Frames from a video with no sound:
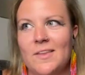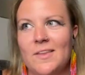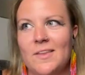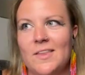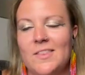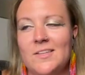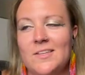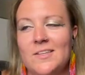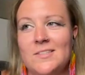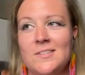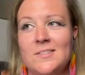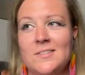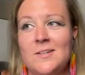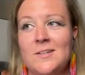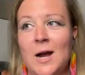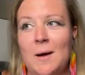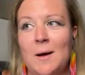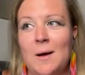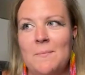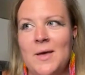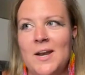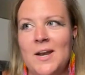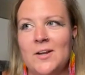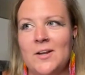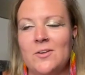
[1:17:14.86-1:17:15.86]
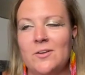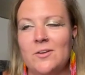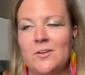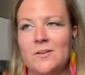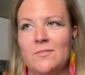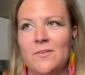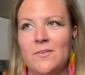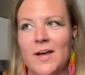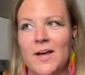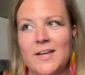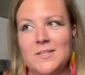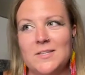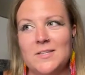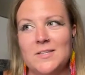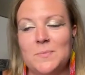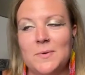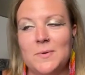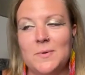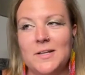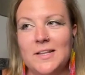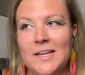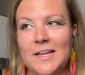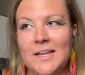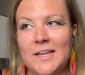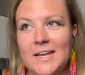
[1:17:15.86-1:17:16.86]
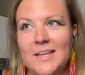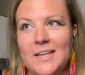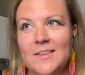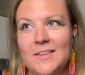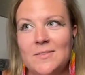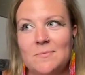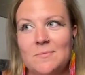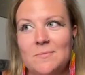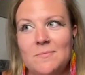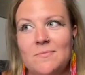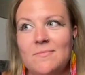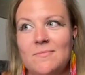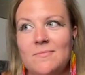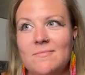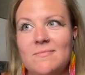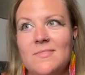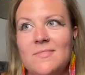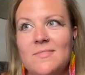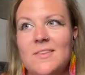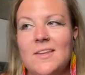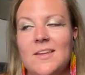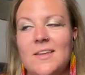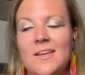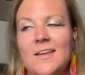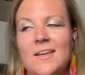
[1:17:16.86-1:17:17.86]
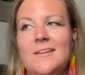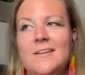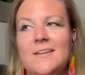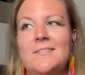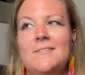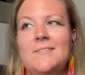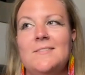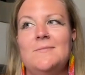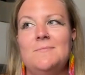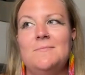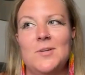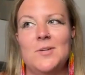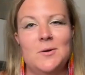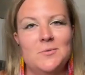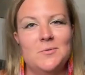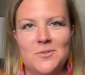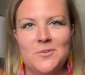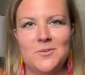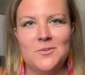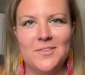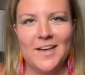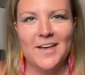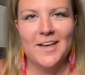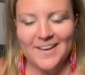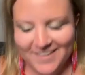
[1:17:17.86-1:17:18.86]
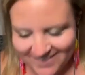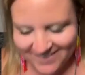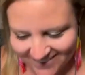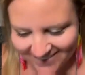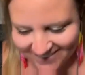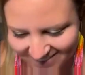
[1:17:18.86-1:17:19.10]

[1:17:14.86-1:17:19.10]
This is not medical advice, but like, don't do that.